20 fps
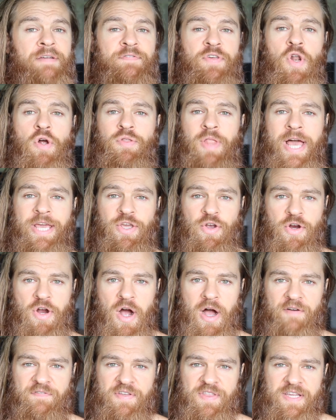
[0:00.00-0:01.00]
you don't like your
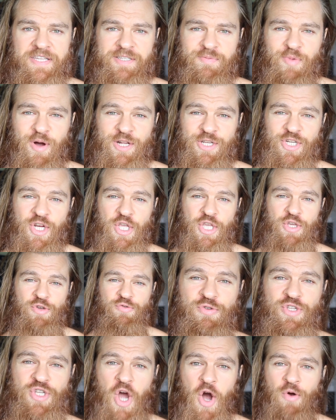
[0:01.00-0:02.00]
coffee this much,
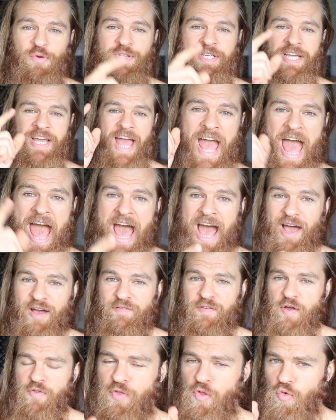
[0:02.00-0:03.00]
you don't
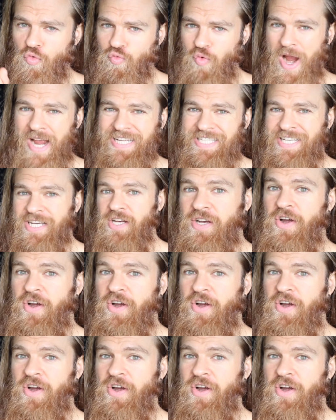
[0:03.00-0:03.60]
have the right